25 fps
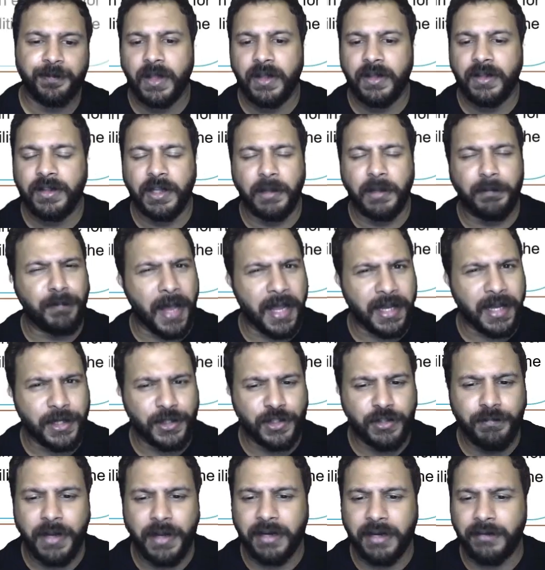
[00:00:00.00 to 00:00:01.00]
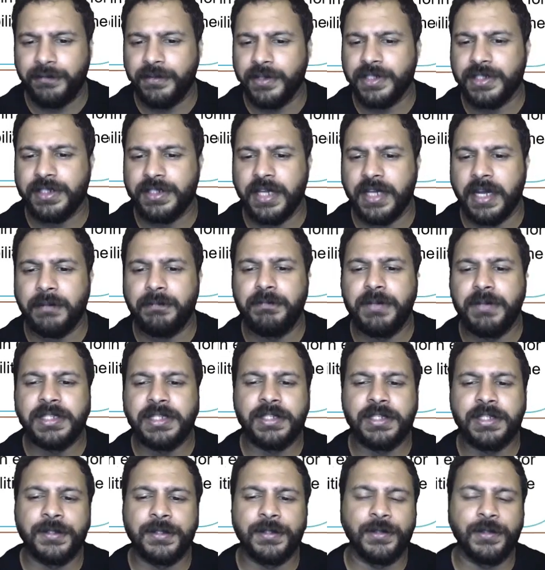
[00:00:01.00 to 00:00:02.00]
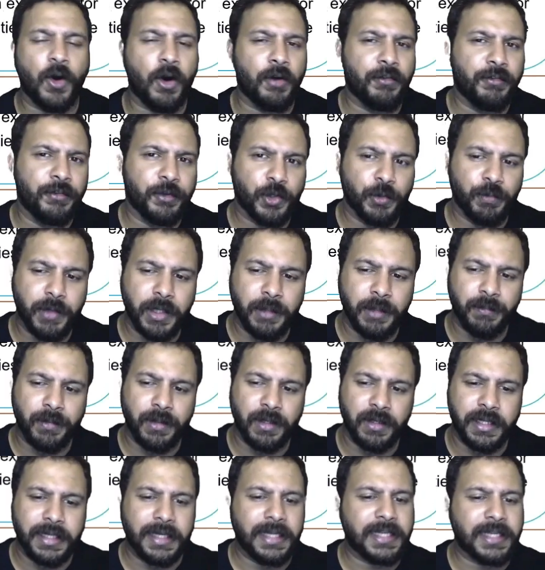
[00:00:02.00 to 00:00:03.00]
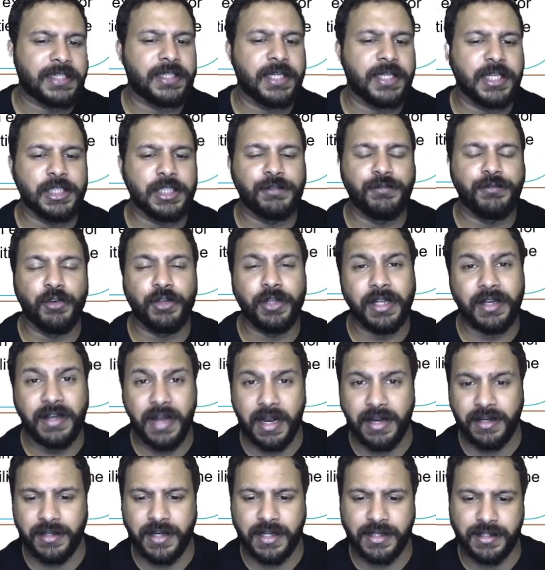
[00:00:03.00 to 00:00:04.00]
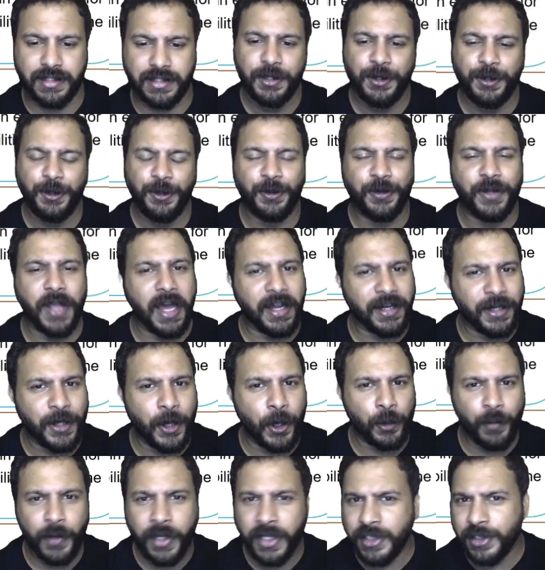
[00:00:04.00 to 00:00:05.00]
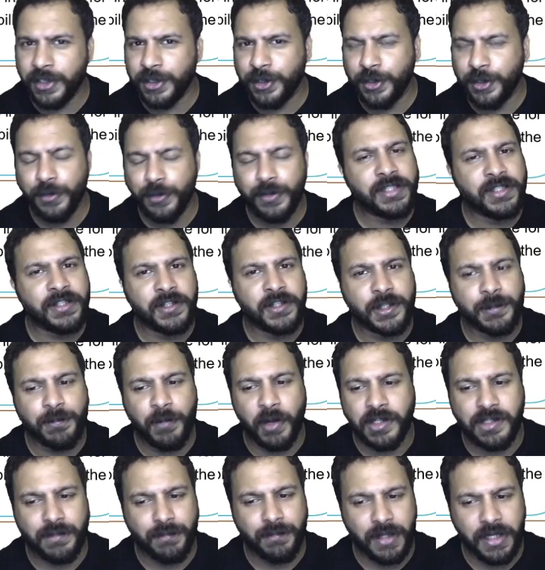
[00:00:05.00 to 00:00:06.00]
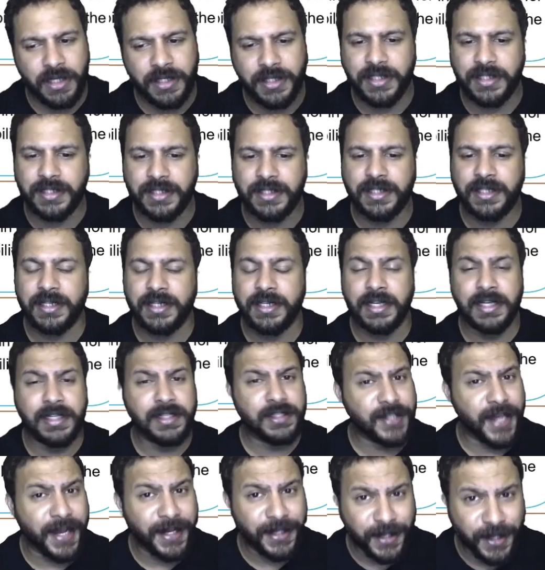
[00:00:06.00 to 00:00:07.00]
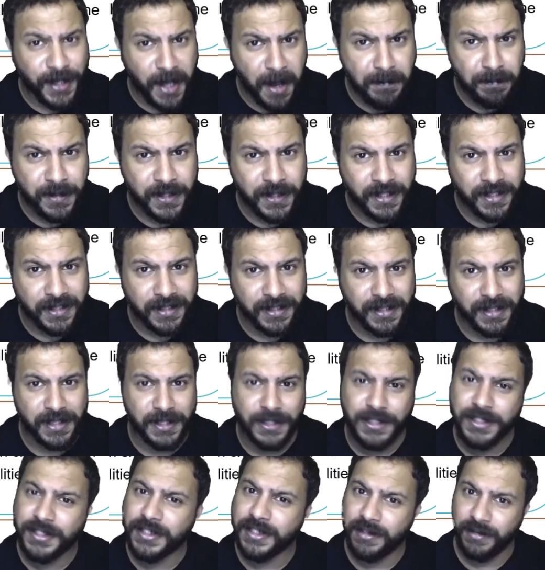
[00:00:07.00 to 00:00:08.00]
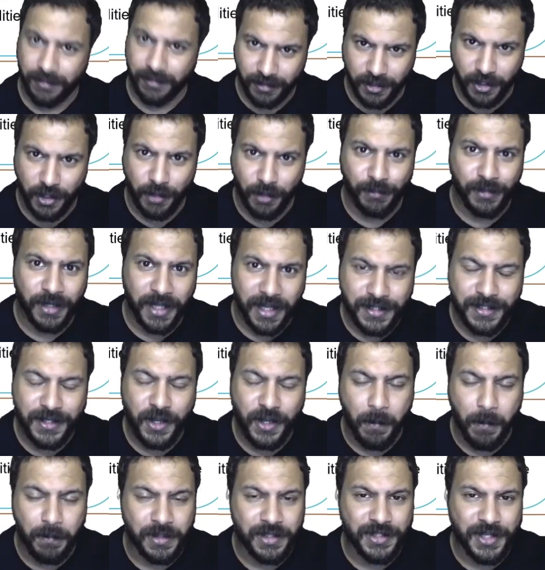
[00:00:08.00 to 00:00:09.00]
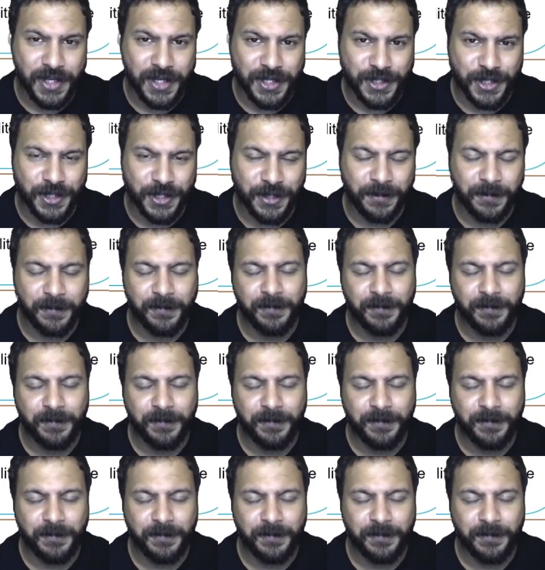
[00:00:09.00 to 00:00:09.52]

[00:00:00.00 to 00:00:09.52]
the package of benefits that businesses offer to people in exchange for their readiness to carry out various duties and responsibilities inside the company is termed as compensation.